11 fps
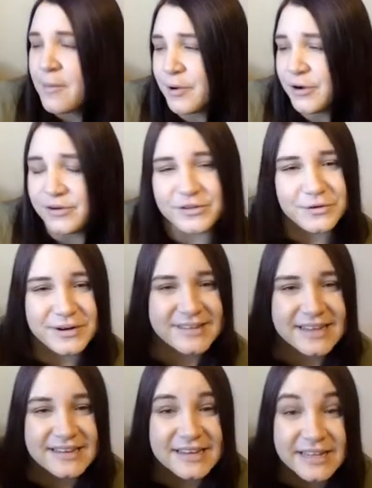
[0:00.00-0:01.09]
but her stories
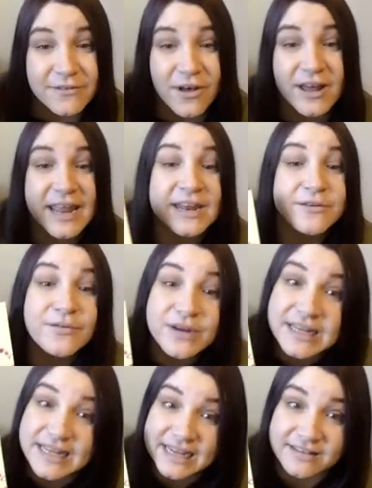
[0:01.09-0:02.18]
get to live on and it
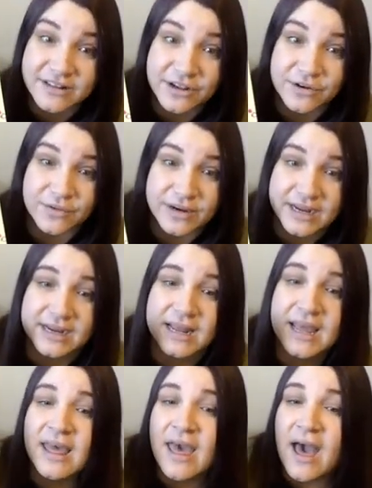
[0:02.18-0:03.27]
really is a good read.
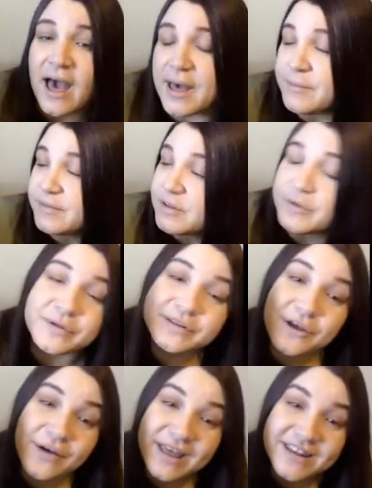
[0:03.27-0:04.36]
Um, so
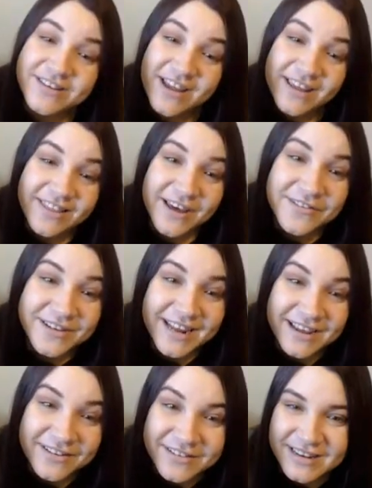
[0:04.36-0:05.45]
go ahead and check that one
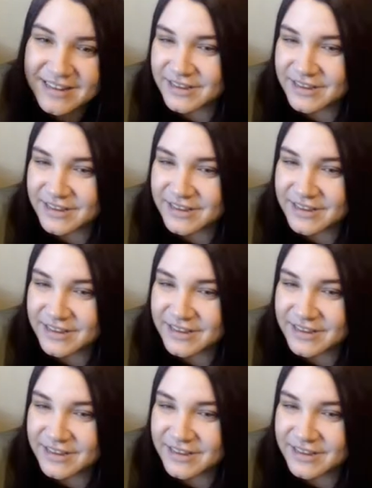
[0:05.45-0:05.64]
out.